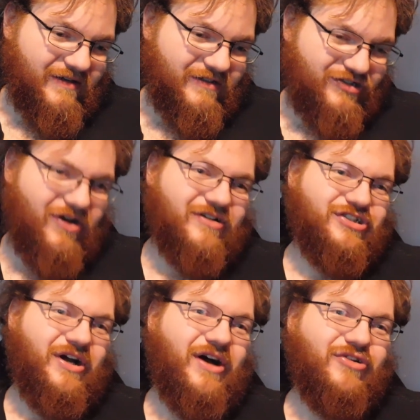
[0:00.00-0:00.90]
Zhang
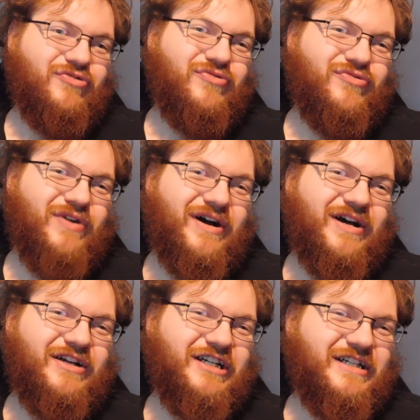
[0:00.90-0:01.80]
Zhang,
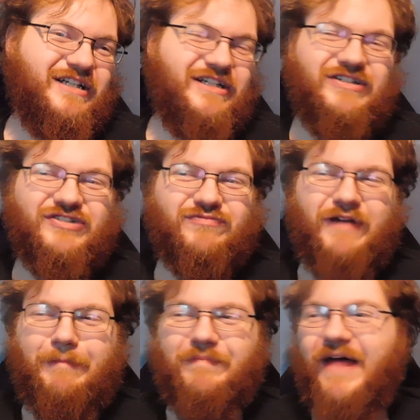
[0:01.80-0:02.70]
who's
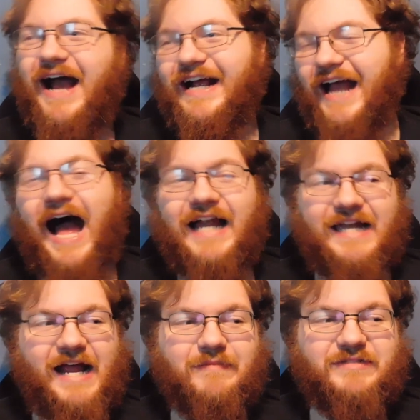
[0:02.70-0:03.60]
ripped that
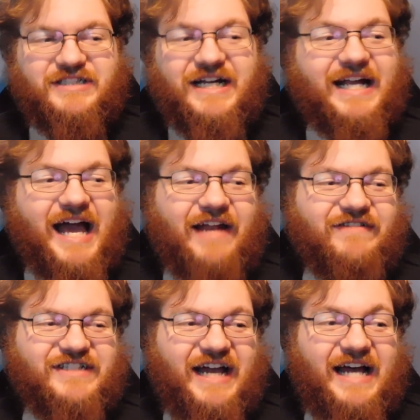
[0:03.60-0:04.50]
goddamn stick out of
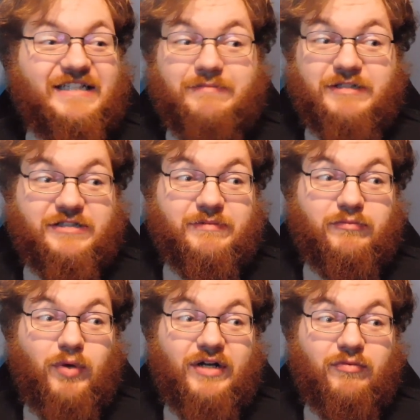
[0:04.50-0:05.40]
his ass, must have been
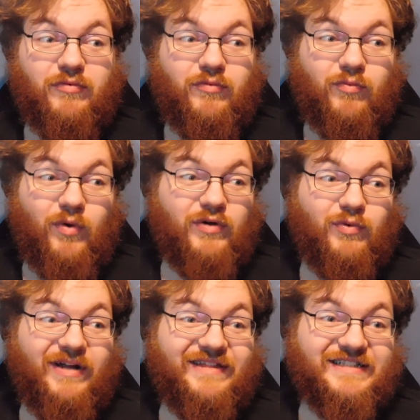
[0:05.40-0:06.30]
one
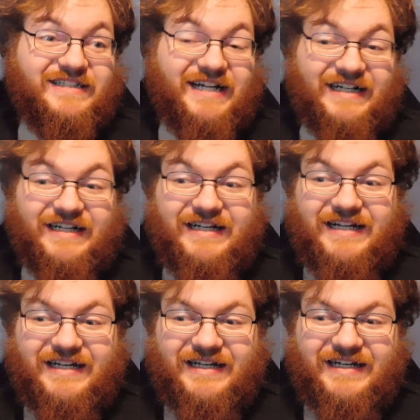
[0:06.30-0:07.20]
quite the stick.
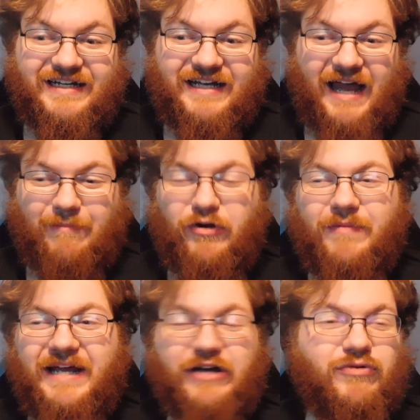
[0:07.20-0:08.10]
And
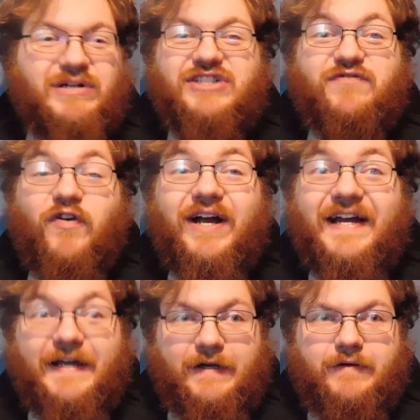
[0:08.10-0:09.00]
Bumi, who is
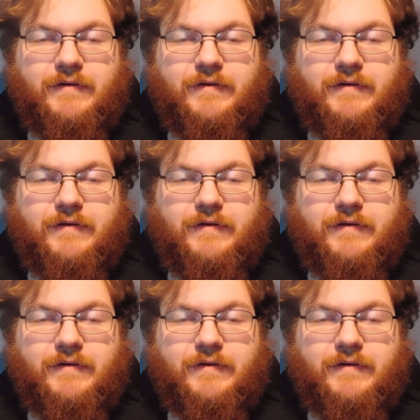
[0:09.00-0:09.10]
free.